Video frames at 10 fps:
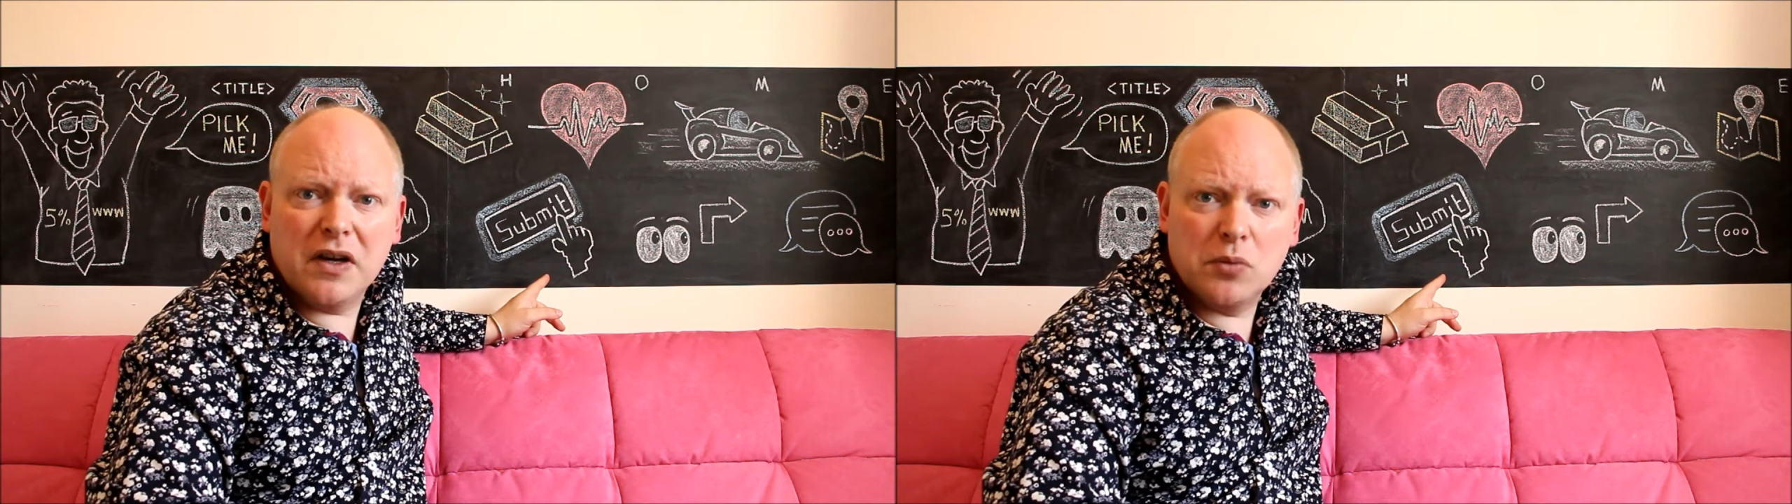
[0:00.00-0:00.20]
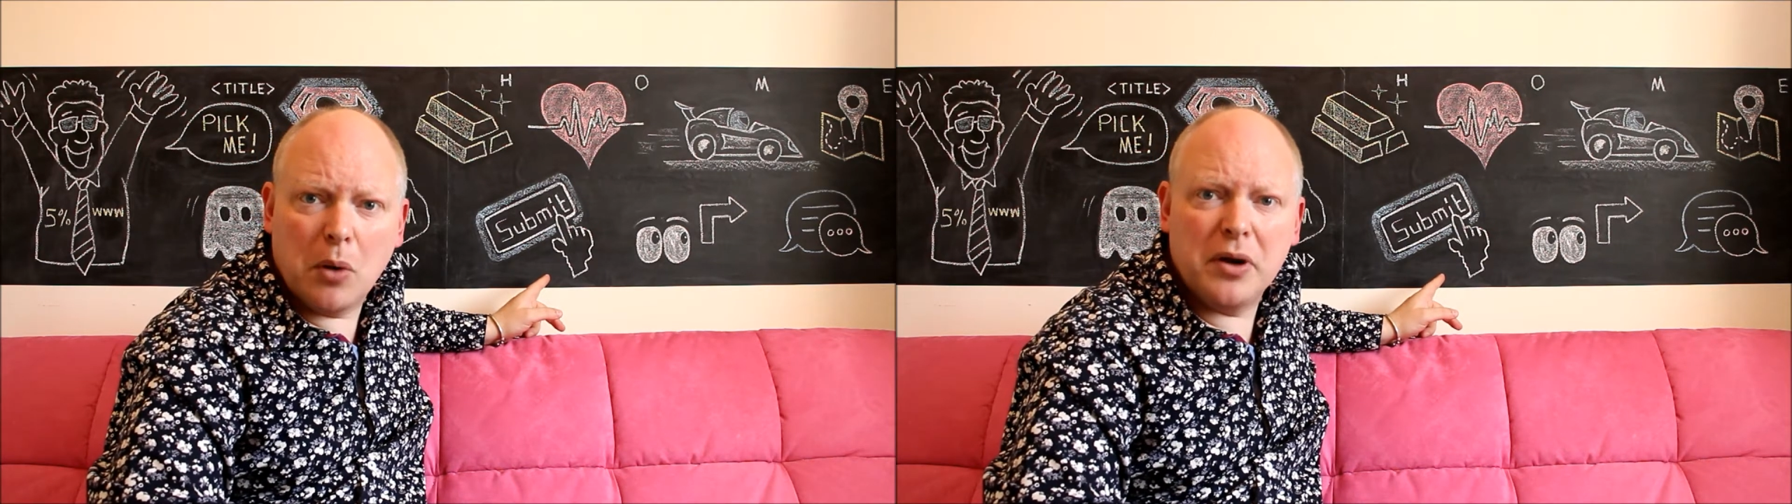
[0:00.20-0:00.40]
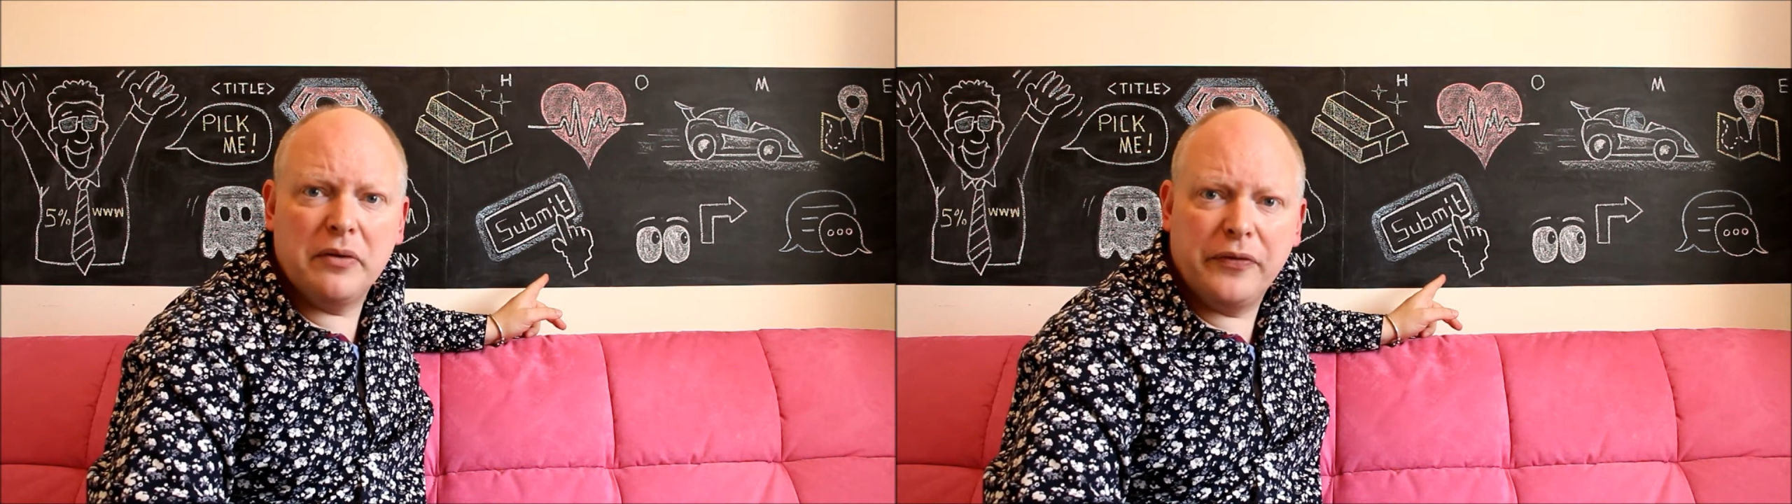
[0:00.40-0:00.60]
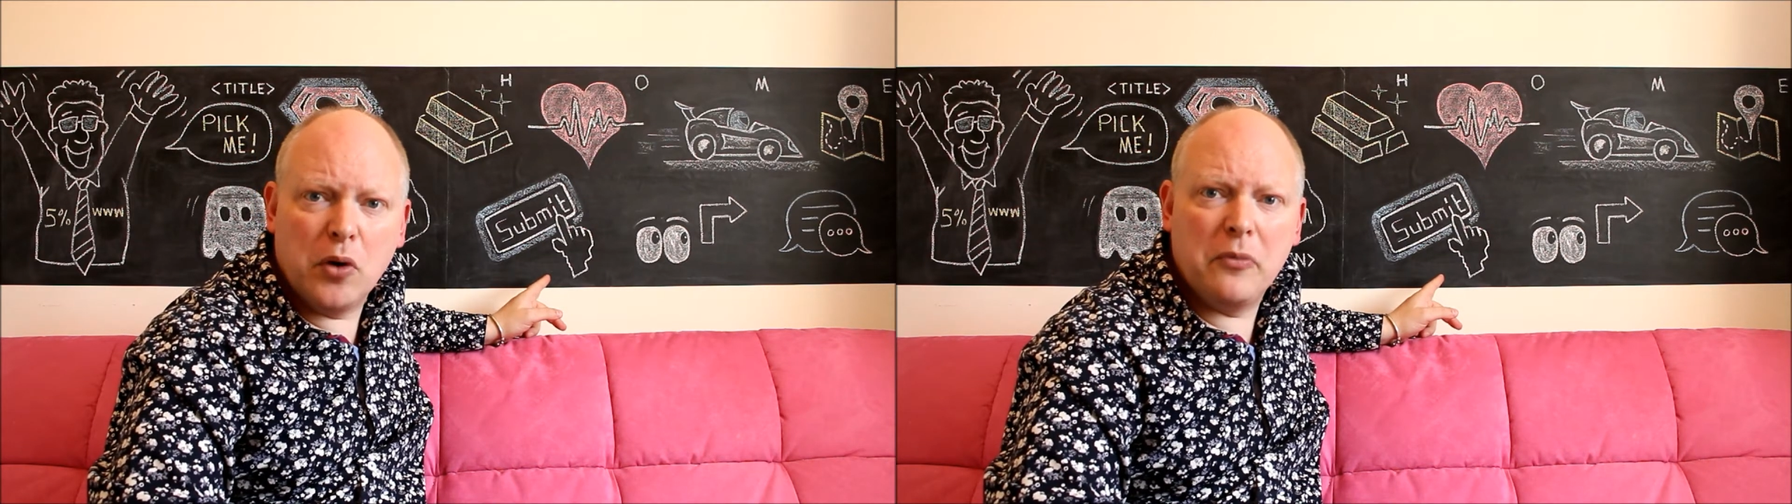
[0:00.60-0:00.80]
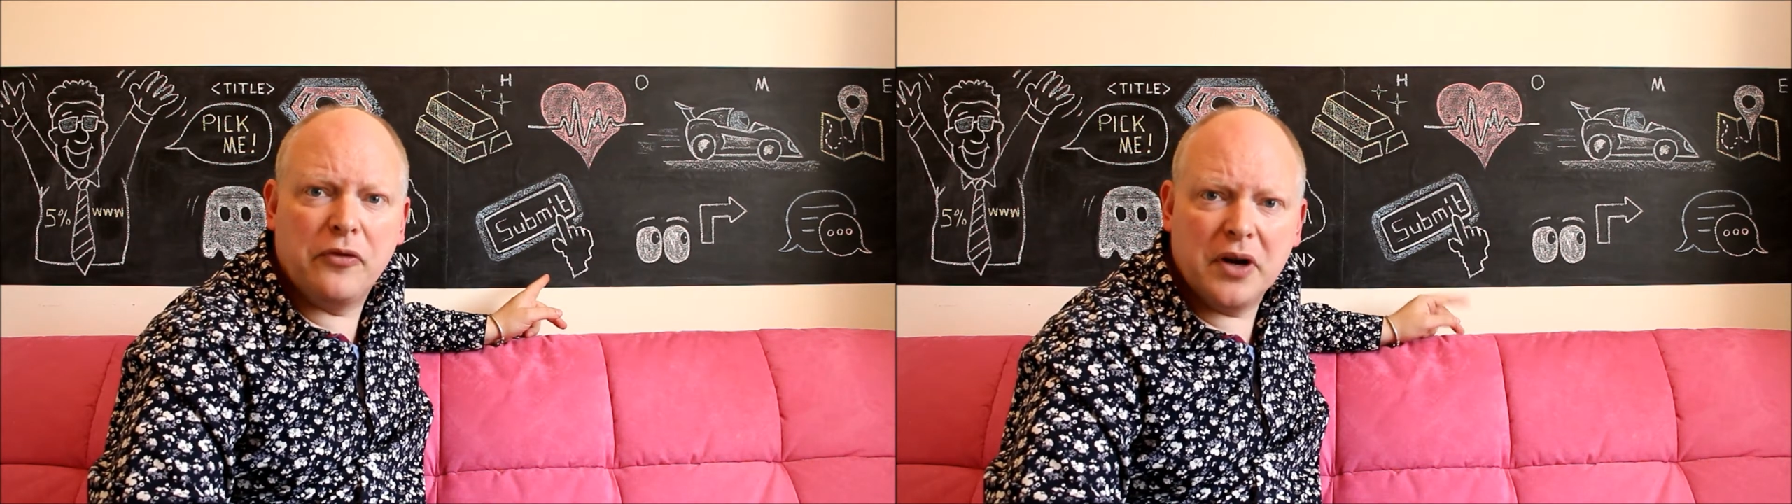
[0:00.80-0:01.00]
swapping a
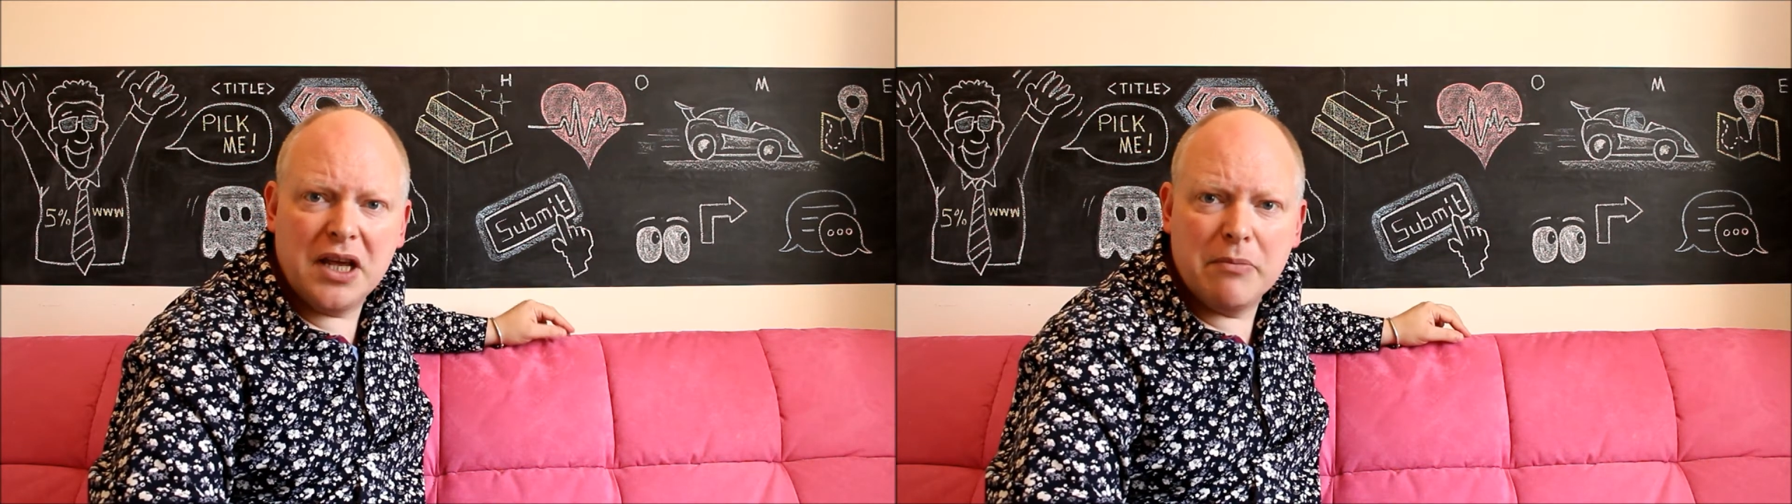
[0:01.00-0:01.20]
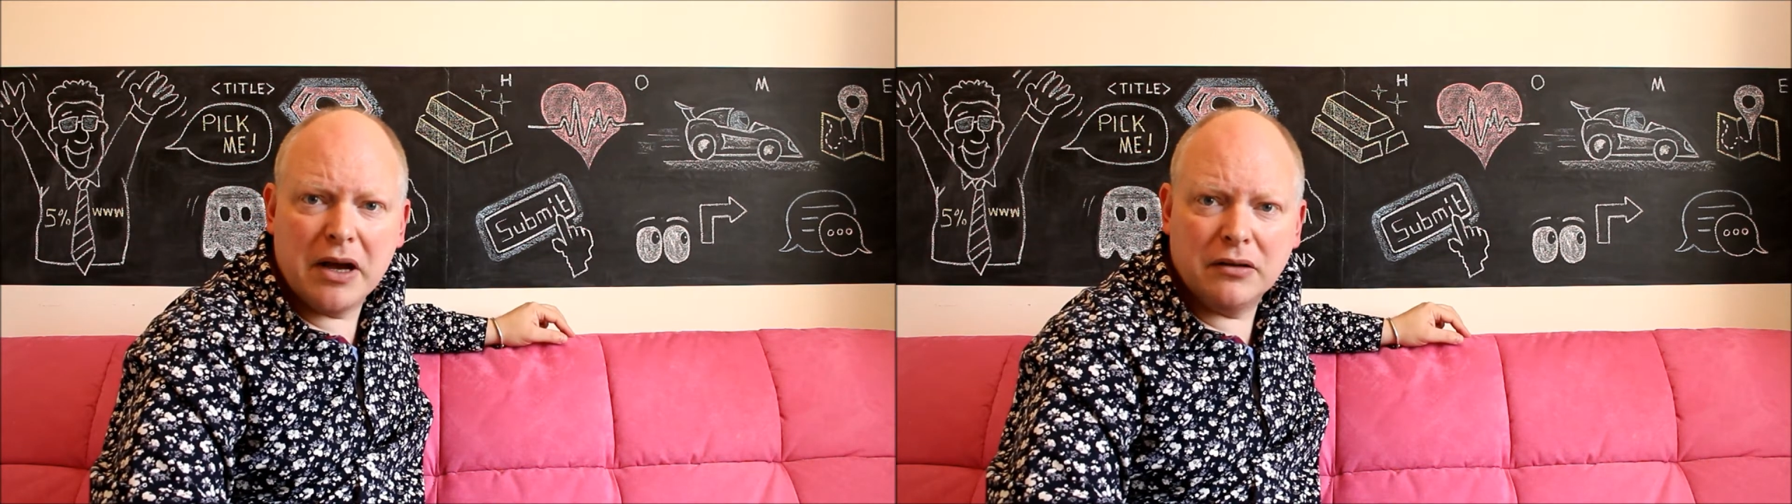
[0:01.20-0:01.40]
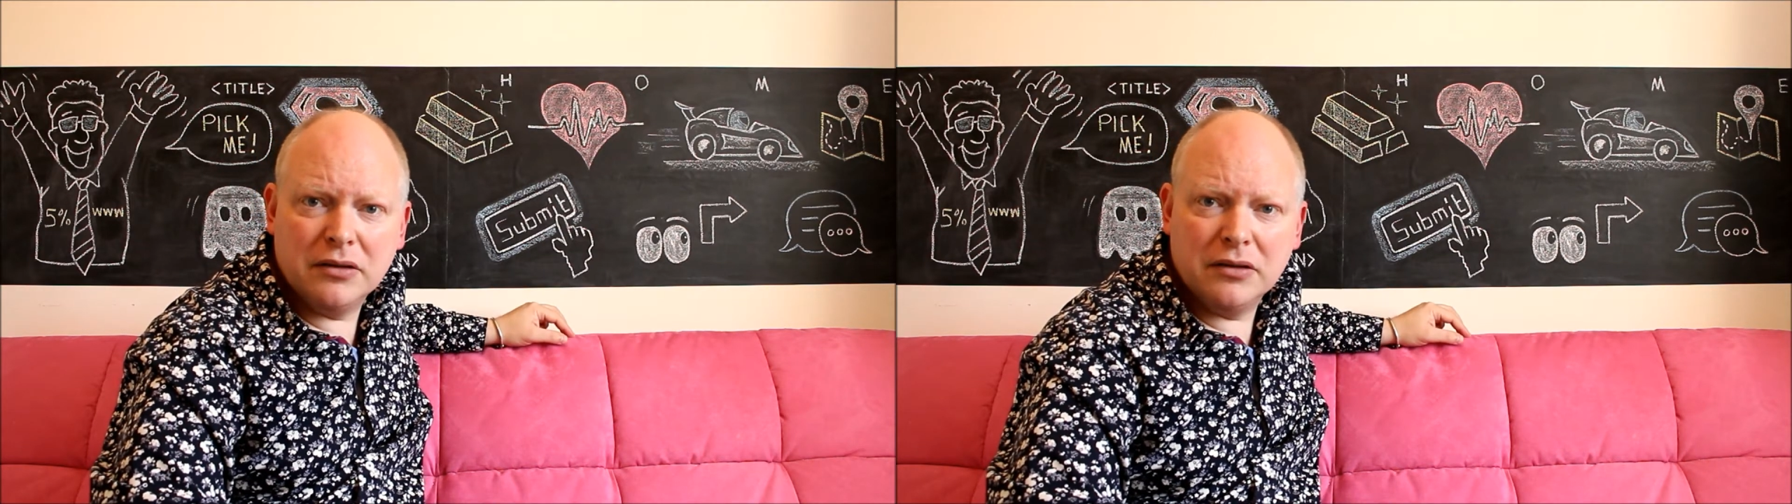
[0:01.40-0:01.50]
form for an email.